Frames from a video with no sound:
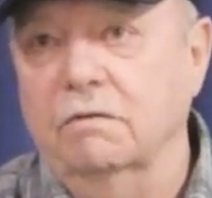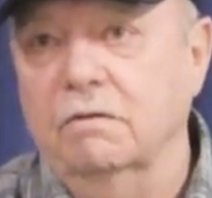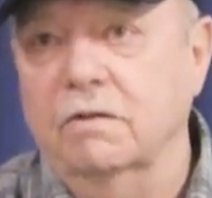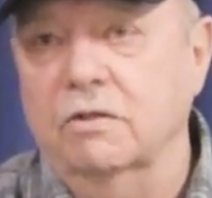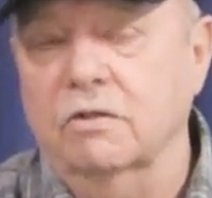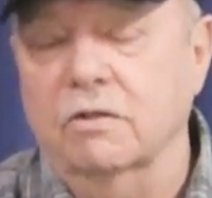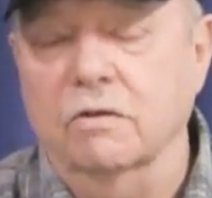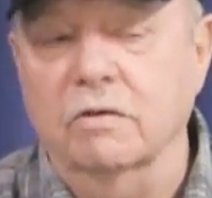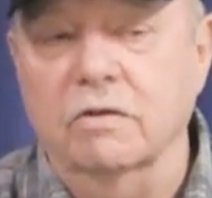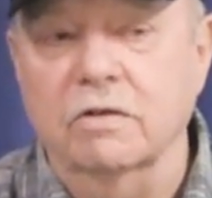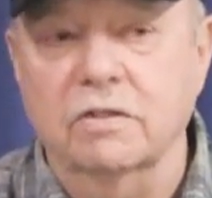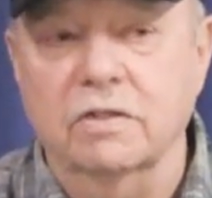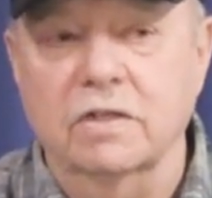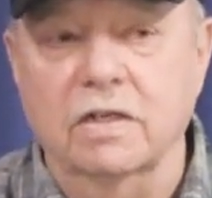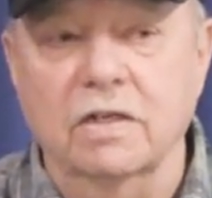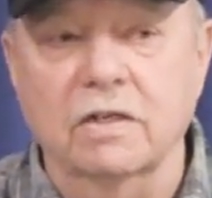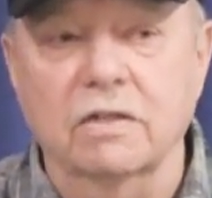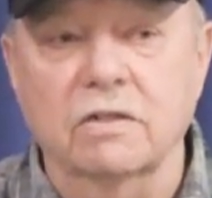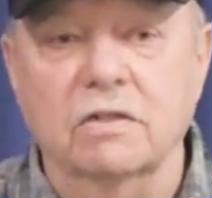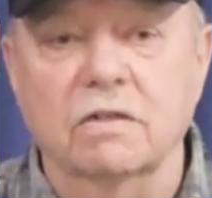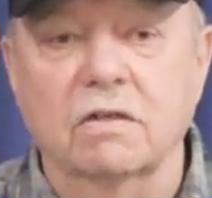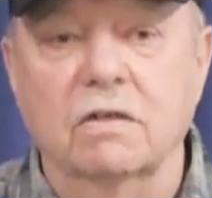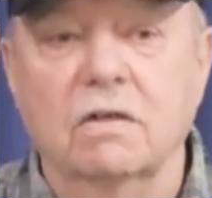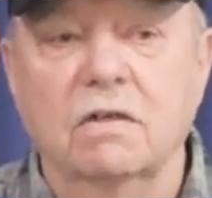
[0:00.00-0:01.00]
So he
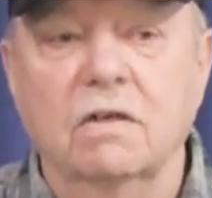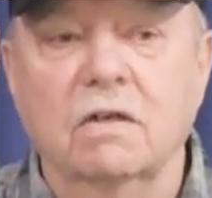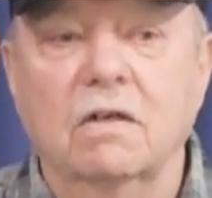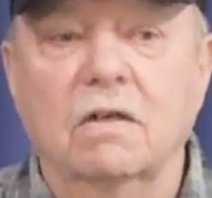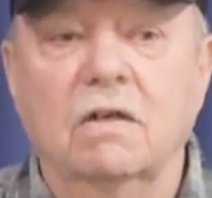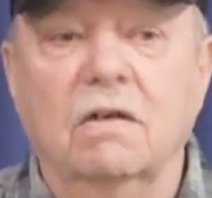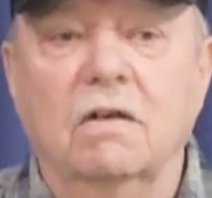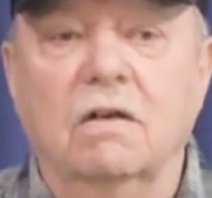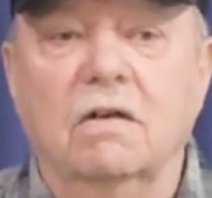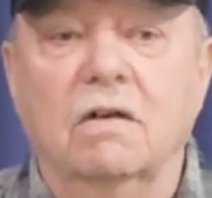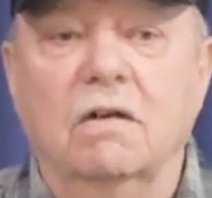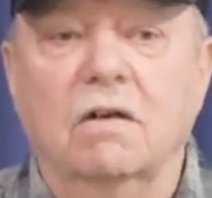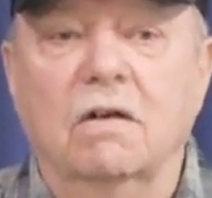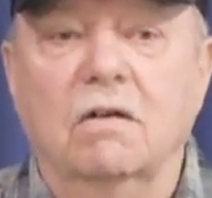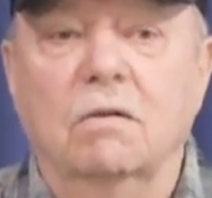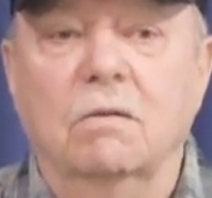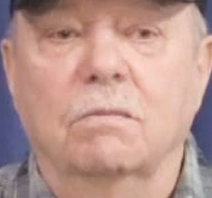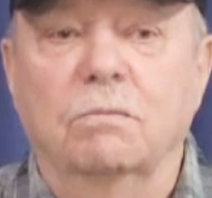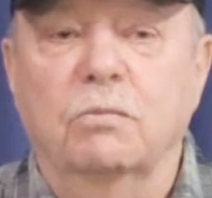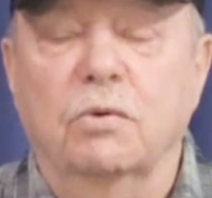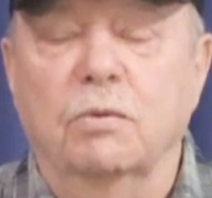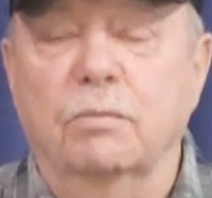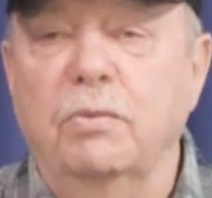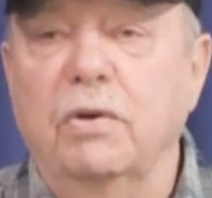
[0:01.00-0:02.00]
says,
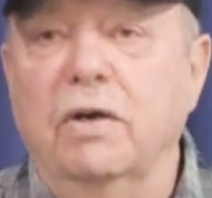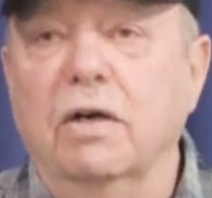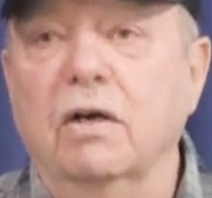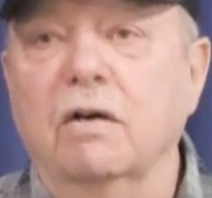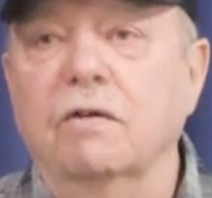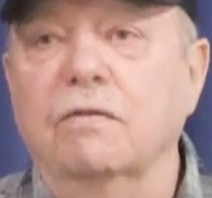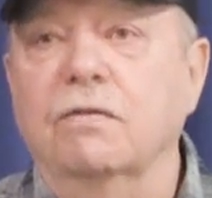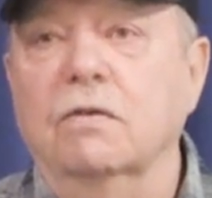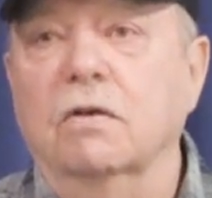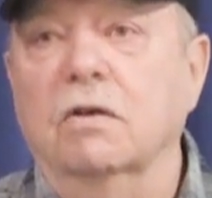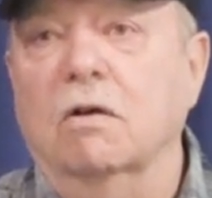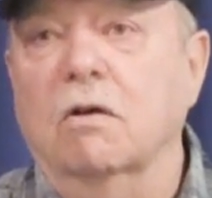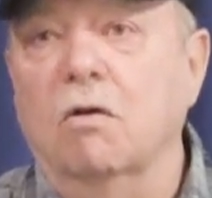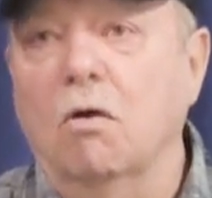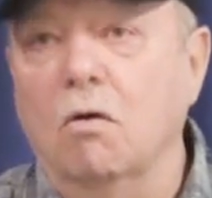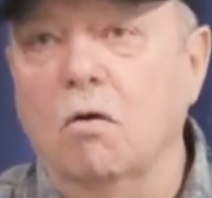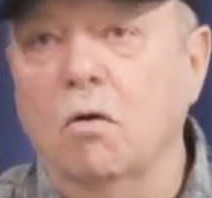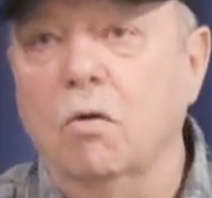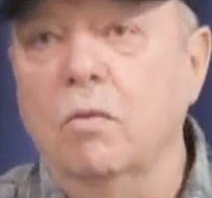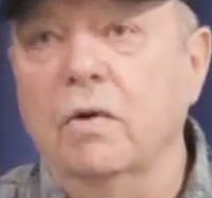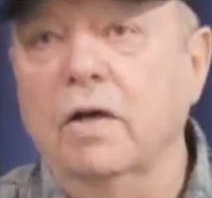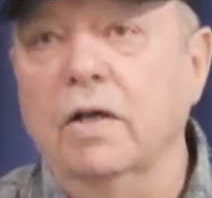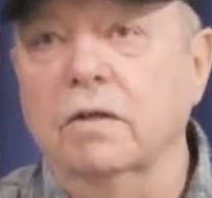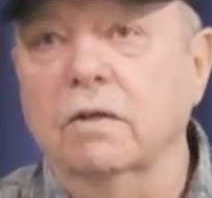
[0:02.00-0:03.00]
prepare for
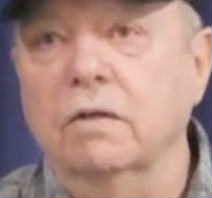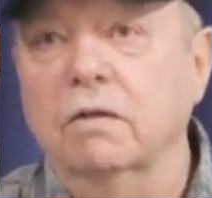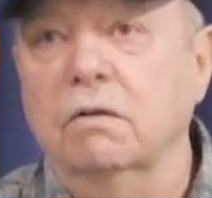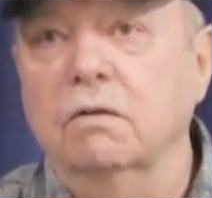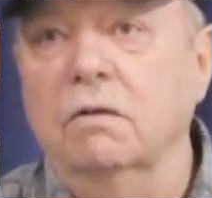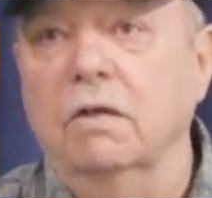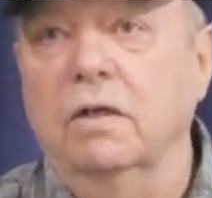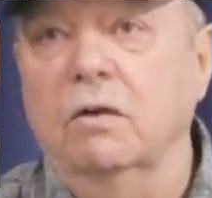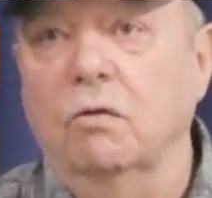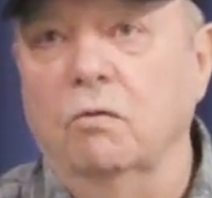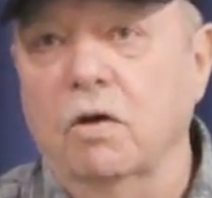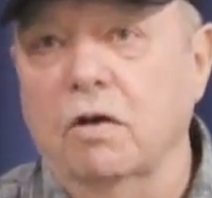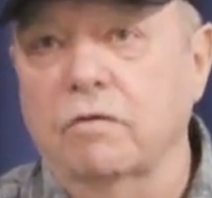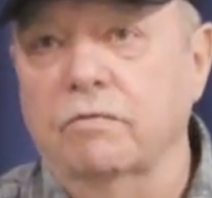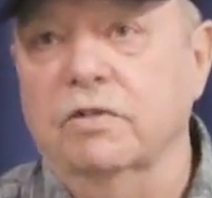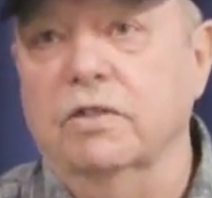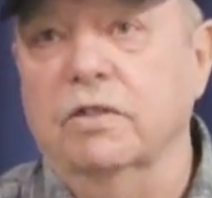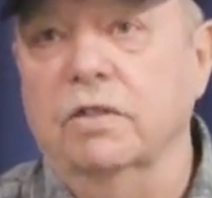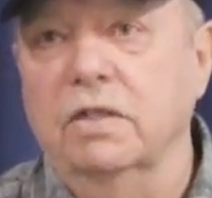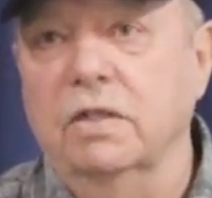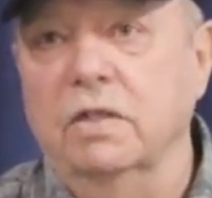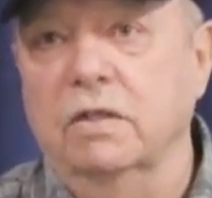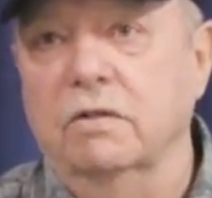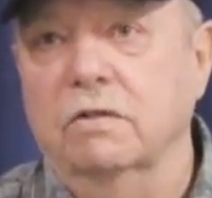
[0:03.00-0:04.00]
cold weather and rough
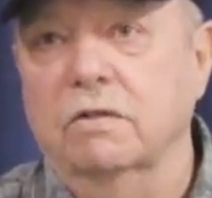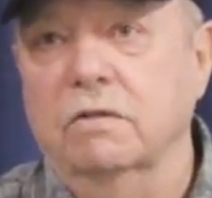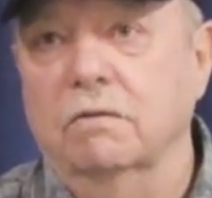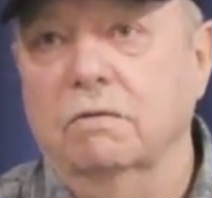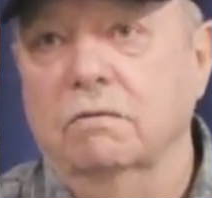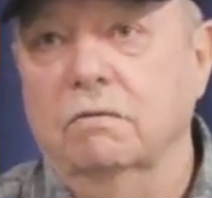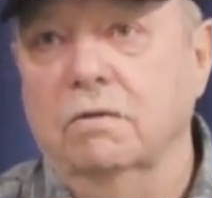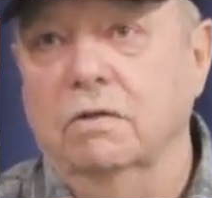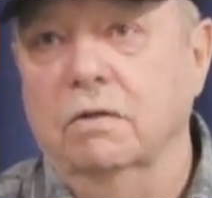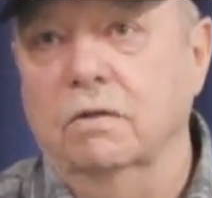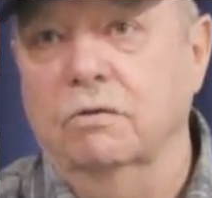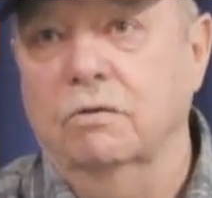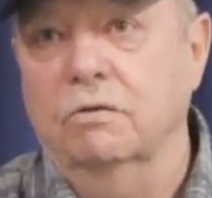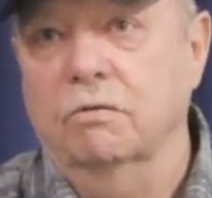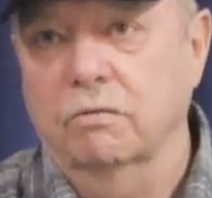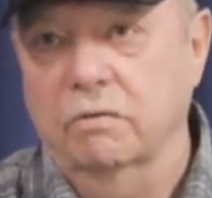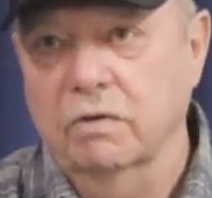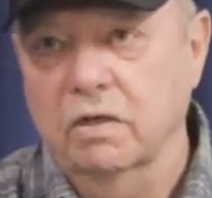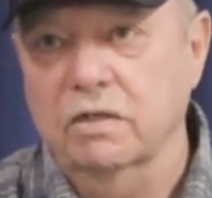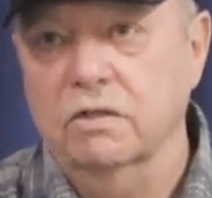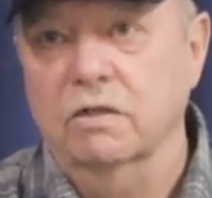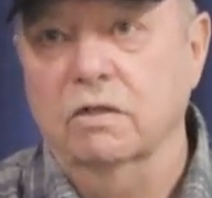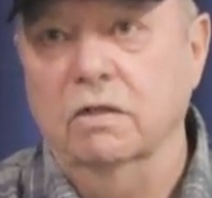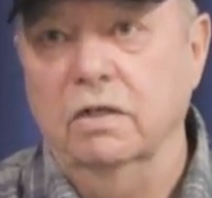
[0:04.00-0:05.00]
seas. You know,
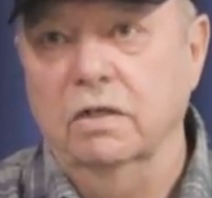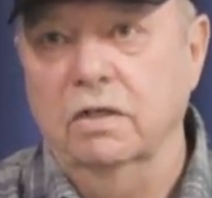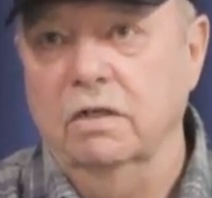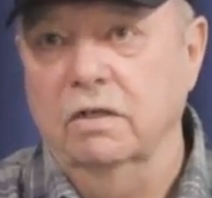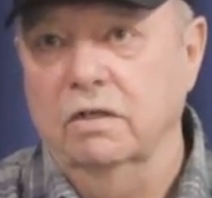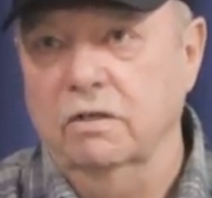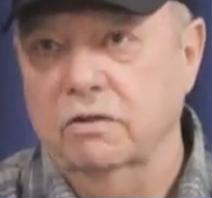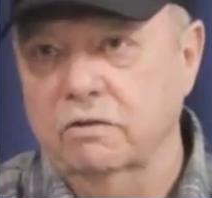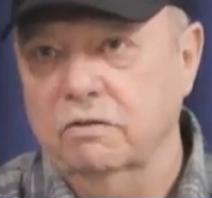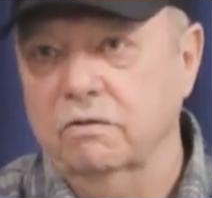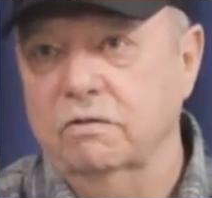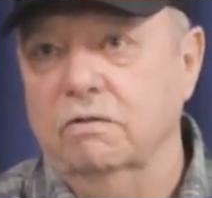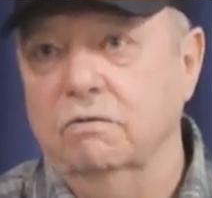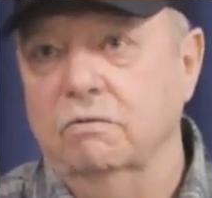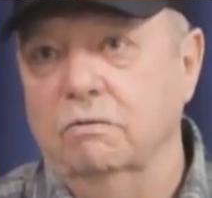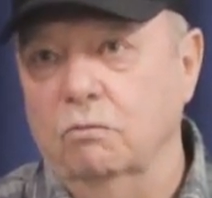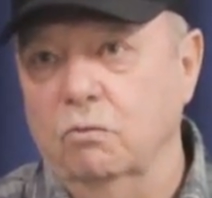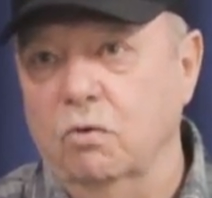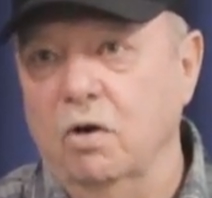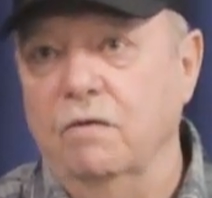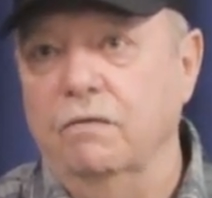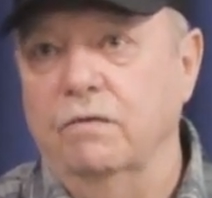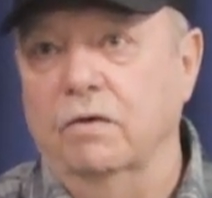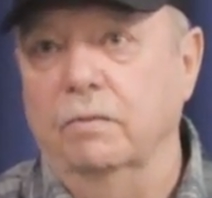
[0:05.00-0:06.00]
traditionally it's
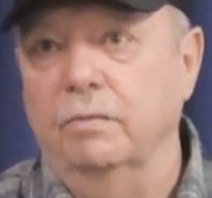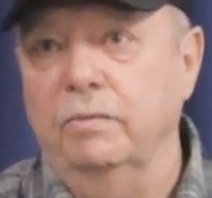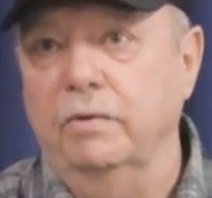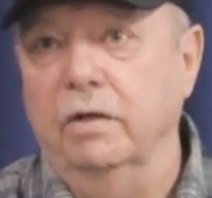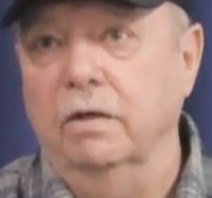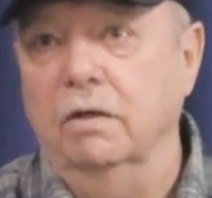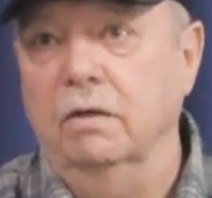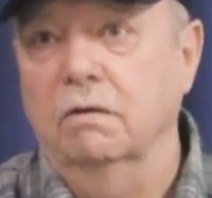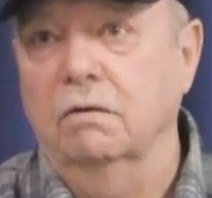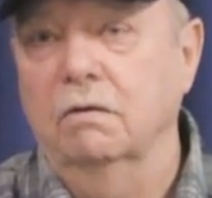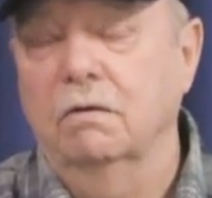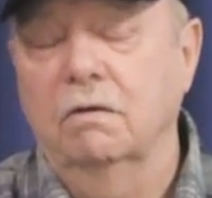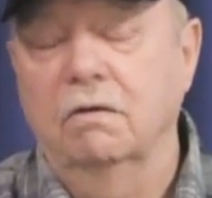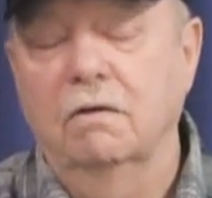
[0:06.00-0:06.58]
rough up there.